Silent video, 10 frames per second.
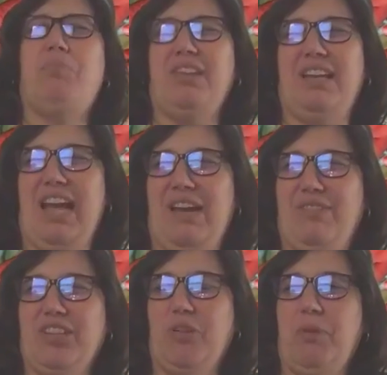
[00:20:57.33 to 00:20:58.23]
to have a little
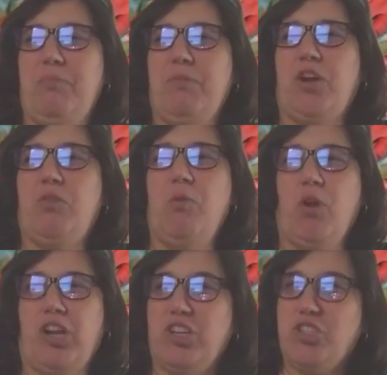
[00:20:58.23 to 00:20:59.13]
bit more
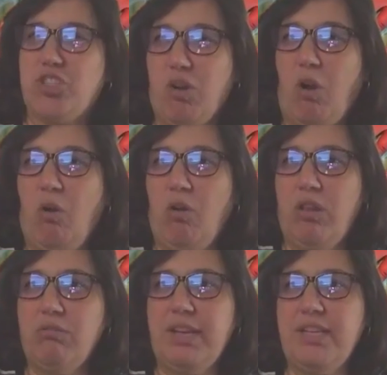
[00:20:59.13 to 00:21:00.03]
control when
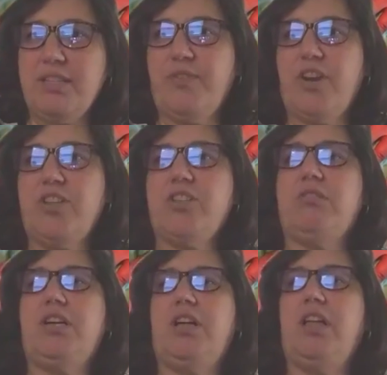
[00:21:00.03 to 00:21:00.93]
it's virtual.
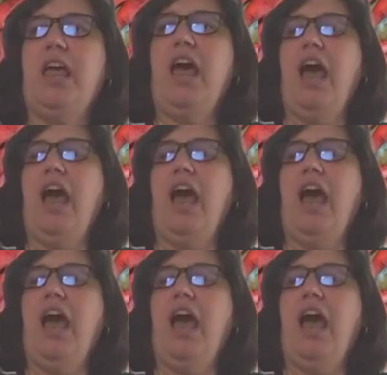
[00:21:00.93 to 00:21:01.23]
I